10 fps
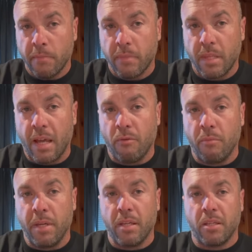That will
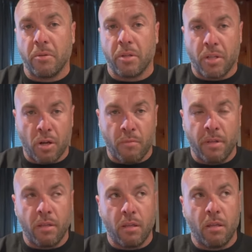be still
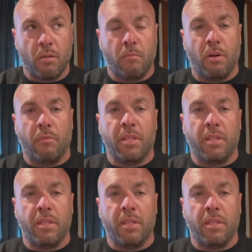determined, but we